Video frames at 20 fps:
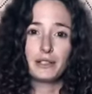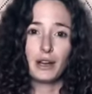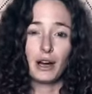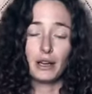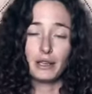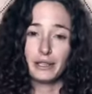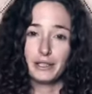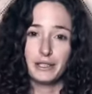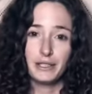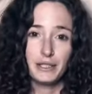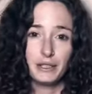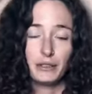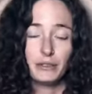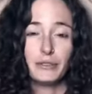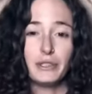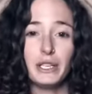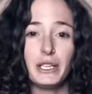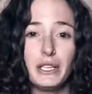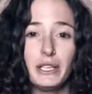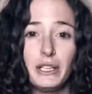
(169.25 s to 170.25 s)
goddess
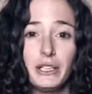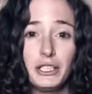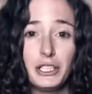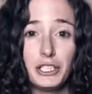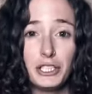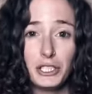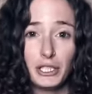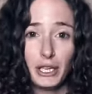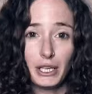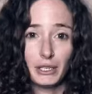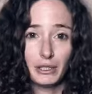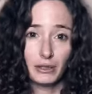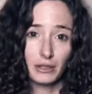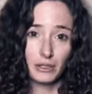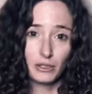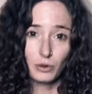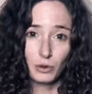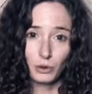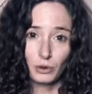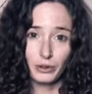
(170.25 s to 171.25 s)
Sylvie initiated
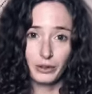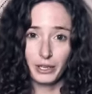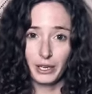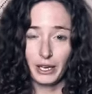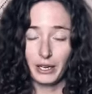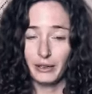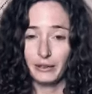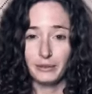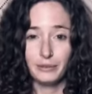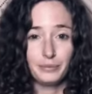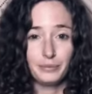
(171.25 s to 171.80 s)
this whole thing